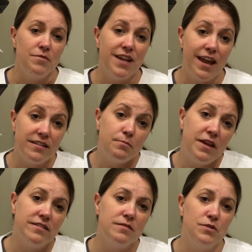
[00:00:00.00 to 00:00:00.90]
tight
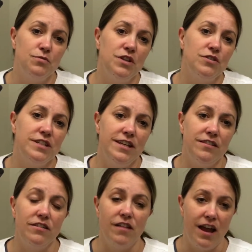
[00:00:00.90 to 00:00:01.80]
spaces between your
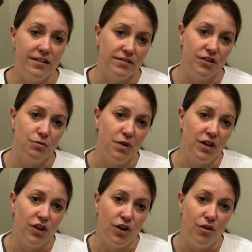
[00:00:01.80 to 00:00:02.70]
teeth, Glide is a good way
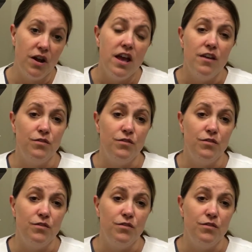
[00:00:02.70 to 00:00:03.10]
to go.